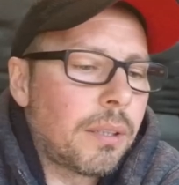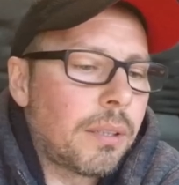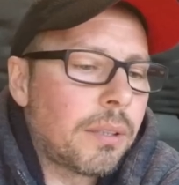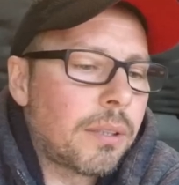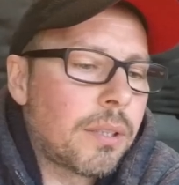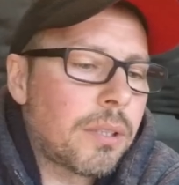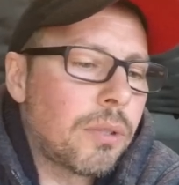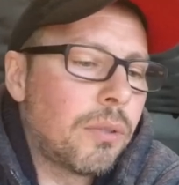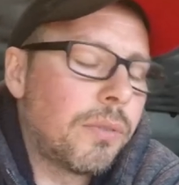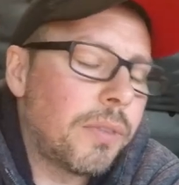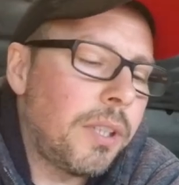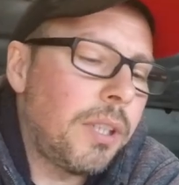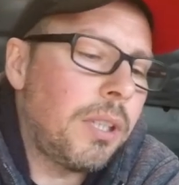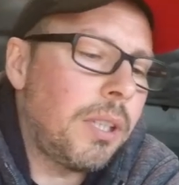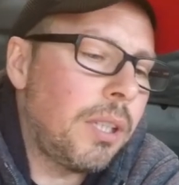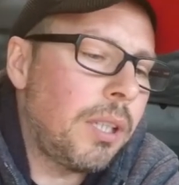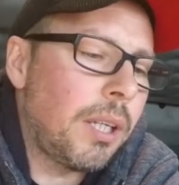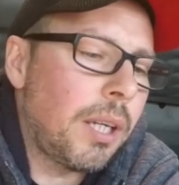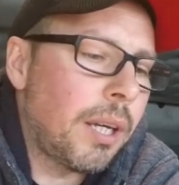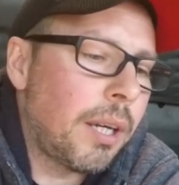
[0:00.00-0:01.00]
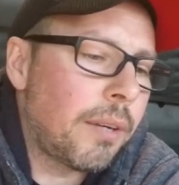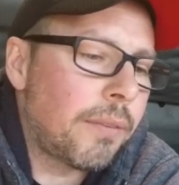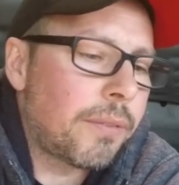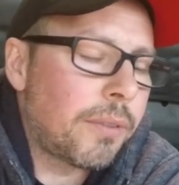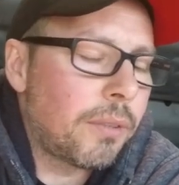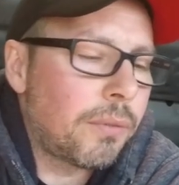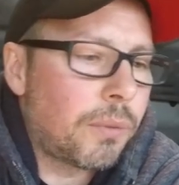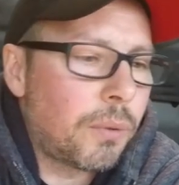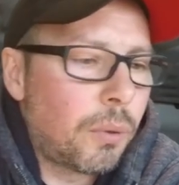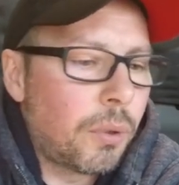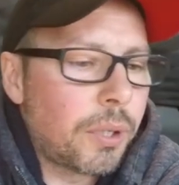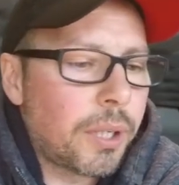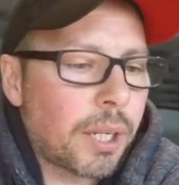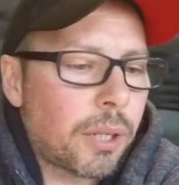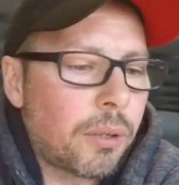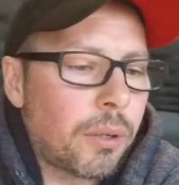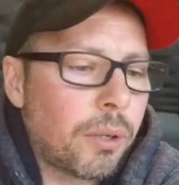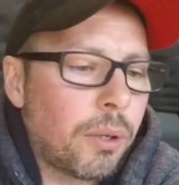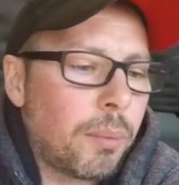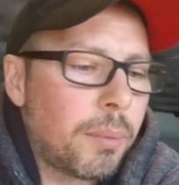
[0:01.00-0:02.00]
so VEF, the World
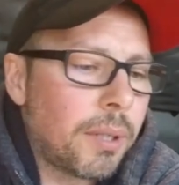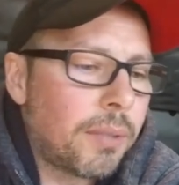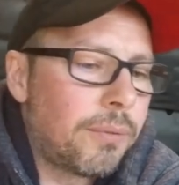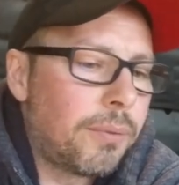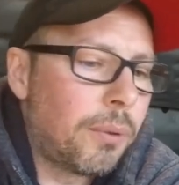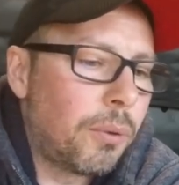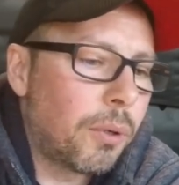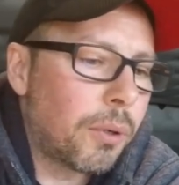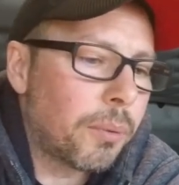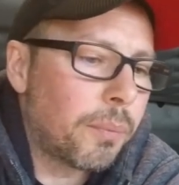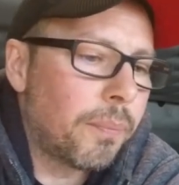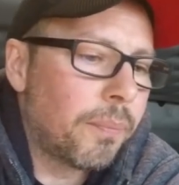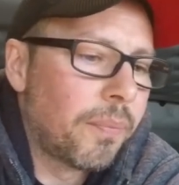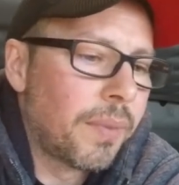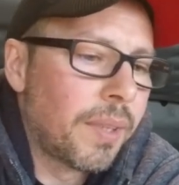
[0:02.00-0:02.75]
Economic Forum.